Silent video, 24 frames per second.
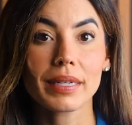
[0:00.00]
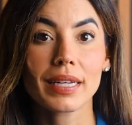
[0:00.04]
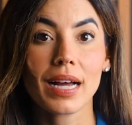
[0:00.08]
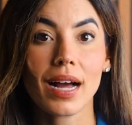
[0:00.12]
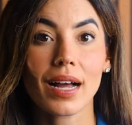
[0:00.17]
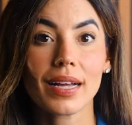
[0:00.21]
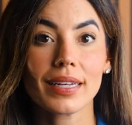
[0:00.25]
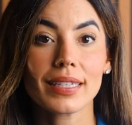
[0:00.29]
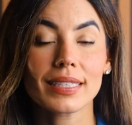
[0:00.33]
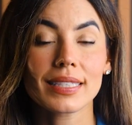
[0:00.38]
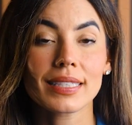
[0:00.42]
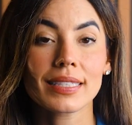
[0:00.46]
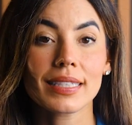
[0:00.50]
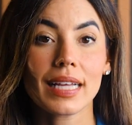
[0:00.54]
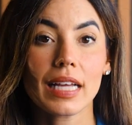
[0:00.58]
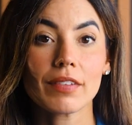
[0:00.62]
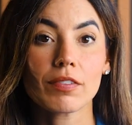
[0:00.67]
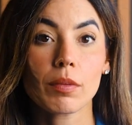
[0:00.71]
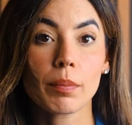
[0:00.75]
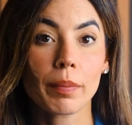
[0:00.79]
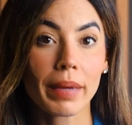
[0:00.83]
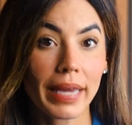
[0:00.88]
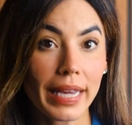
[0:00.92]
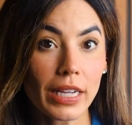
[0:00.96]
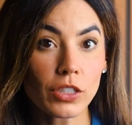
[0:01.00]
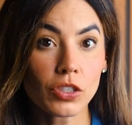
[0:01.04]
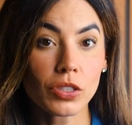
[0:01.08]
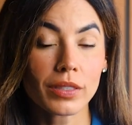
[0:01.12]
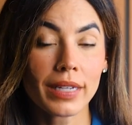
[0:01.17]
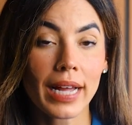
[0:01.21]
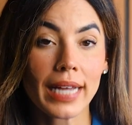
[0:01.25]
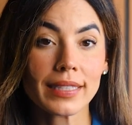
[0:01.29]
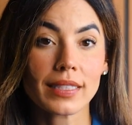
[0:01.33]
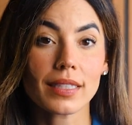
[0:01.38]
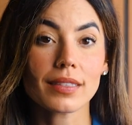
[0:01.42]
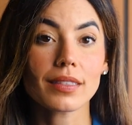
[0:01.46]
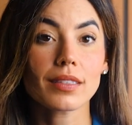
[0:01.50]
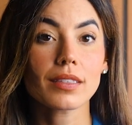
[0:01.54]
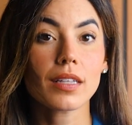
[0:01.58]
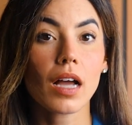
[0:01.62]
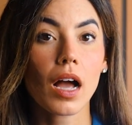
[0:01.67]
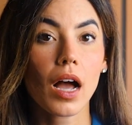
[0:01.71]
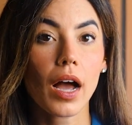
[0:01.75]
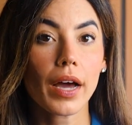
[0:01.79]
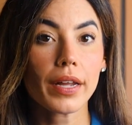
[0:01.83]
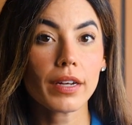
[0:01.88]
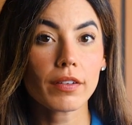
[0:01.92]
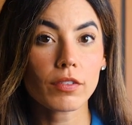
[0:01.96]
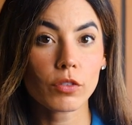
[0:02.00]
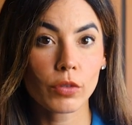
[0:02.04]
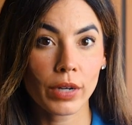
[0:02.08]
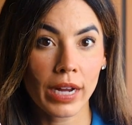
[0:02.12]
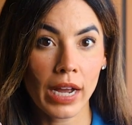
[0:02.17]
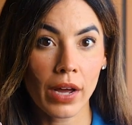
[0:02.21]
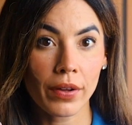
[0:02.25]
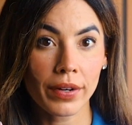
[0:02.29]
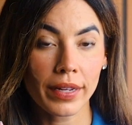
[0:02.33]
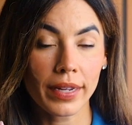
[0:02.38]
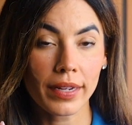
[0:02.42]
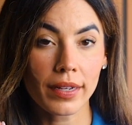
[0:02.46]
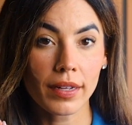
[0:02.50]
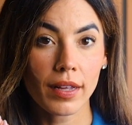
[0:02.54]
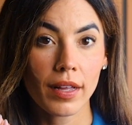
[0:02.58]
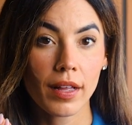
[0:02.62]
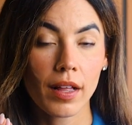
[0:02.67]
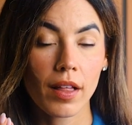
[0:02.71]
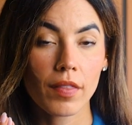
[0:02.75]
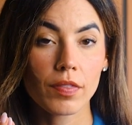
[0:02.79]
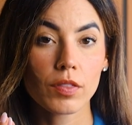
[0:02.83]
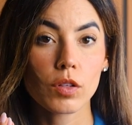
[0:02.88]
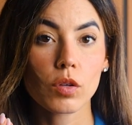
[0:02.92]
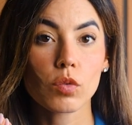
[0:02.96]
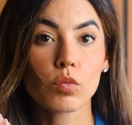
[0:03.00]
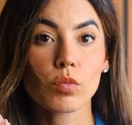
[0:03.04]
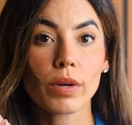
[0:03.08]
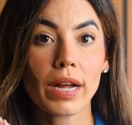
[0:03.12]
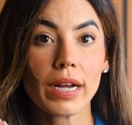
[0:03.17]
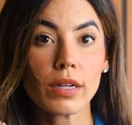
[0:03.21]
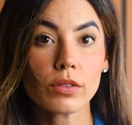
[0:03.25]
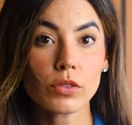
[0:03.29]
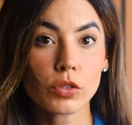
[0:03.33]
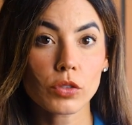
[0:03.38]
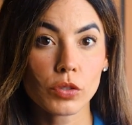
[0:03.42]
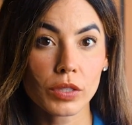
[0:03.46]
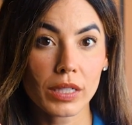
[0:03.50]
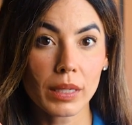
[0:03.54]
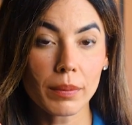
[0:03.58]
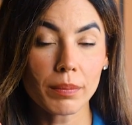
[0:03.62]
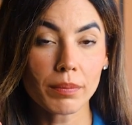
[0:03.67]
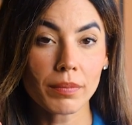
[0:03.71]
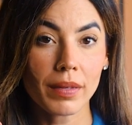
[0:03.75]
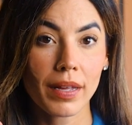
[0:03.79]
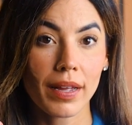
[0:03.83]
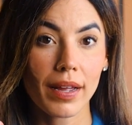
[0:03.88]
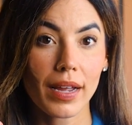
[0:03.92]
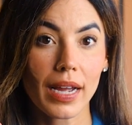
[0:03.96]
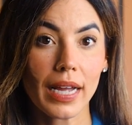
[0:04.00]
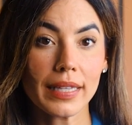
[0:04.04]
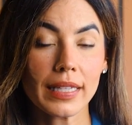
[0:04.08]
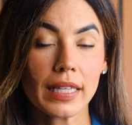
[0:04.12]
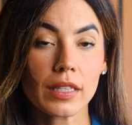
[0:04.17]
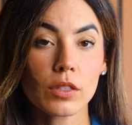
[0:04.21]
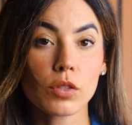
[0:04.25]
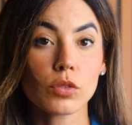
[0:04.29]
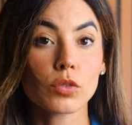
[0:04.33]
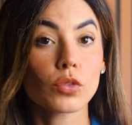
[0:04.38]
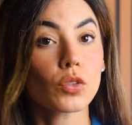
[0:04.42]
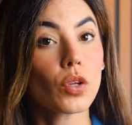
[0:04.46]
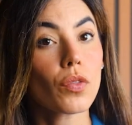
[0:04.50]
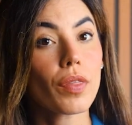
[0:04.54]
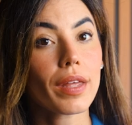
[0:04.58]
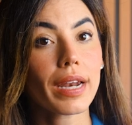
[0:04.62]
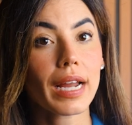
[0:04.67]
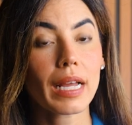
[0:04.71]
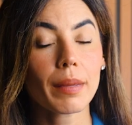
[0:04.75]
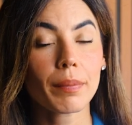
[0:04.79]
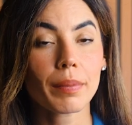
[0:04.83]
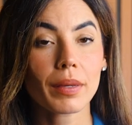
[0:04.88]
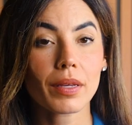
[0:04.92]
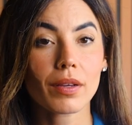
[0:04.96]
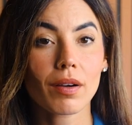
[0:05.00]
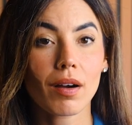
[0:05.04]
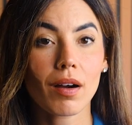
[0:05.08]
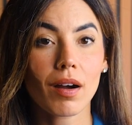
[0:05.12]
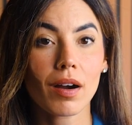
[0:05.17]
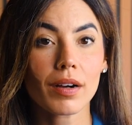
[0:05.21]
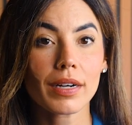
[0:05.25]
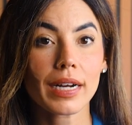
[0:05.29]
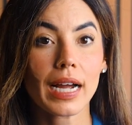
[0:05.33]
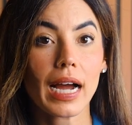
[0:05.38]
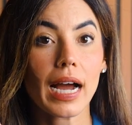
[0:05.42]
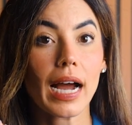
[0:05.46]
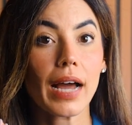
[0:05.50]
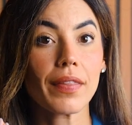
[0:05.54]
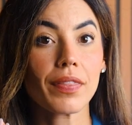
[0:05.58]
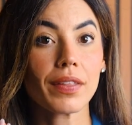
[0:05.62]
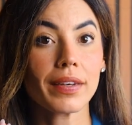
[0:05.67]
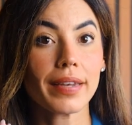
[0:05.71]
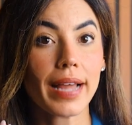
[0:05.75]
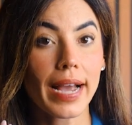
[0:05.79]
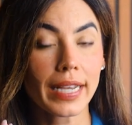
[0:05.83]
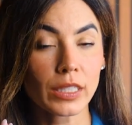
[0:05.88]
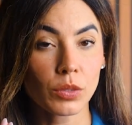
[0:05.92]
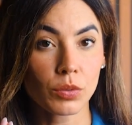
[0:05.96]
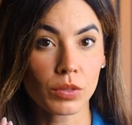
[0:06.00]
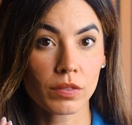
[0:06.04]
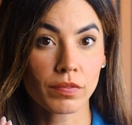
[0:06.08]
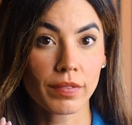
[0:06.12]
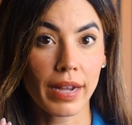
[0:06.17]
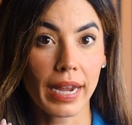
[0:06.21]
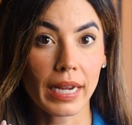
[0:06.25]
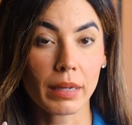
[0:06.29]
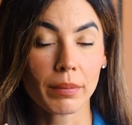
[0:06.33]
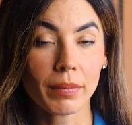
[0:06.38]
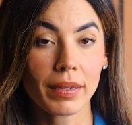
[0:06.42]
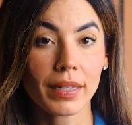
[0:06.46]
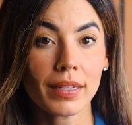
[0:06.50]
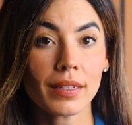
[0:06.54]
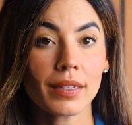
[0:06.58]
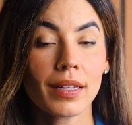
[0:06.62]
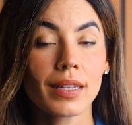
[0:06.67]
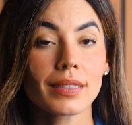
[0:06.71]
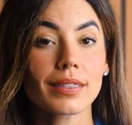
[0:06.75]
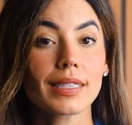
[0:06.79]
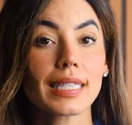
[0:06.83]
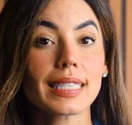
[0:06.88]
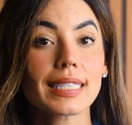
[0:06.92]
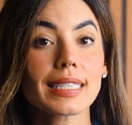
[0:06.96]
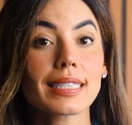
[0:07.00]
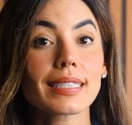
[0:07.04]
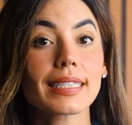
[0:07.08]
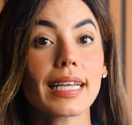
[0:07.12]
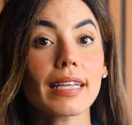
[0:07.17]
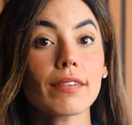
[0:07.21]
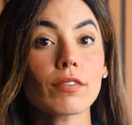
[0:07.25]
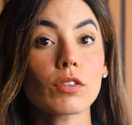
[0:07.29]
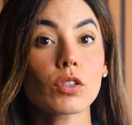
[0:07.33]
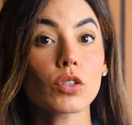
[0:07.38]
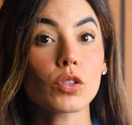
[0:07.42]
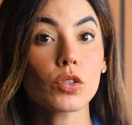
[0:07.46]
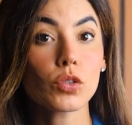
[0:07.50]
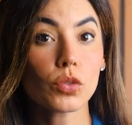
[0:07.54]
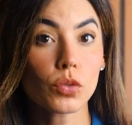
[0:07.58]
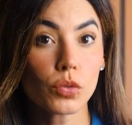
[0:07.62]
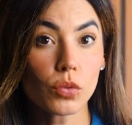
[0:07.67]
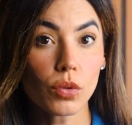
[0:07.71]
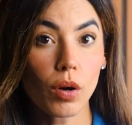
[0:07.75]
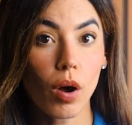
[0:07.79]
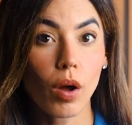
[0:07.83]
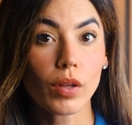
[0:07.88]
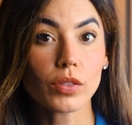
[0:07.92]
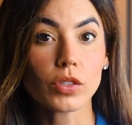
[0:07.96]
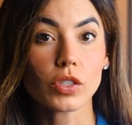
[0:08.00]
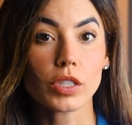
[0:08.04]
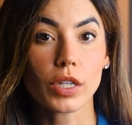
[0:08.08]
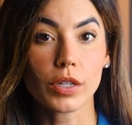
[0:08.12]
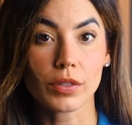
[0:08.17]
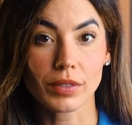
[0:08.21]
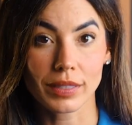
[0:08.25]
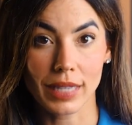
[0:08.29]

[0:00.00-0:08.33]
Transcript: because if a patient has a ton of crowding, they'll round trip and then they'll do that IPR at the next refinement to save you on chair